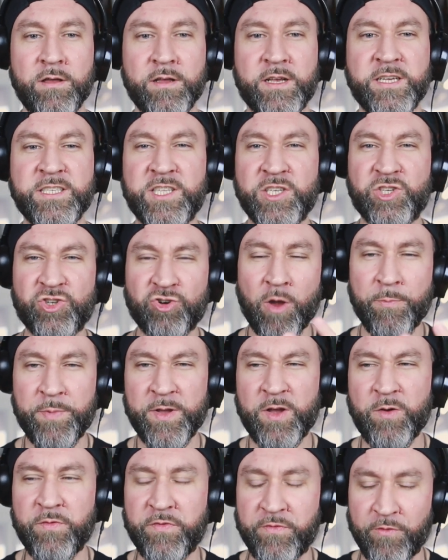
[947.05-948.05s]
Because the
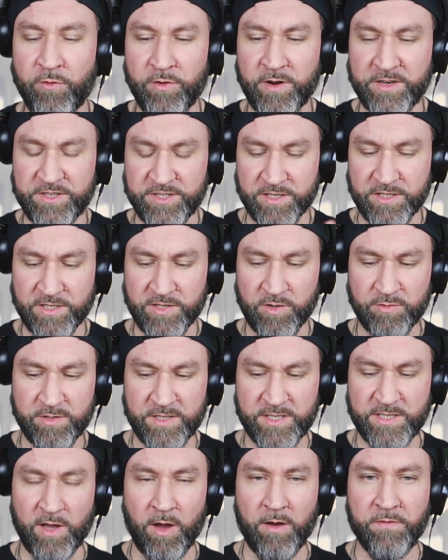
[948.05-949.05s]
tropical fruit, it's just so
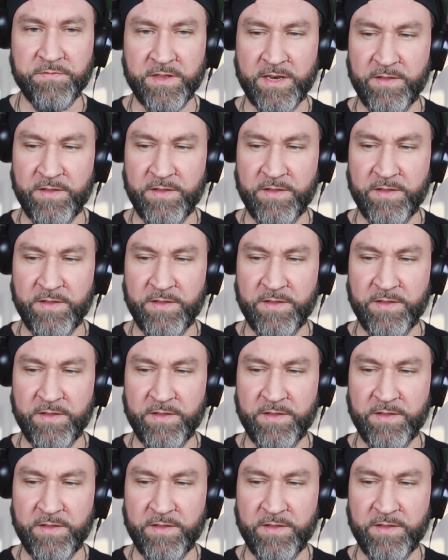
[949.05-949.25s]
soft,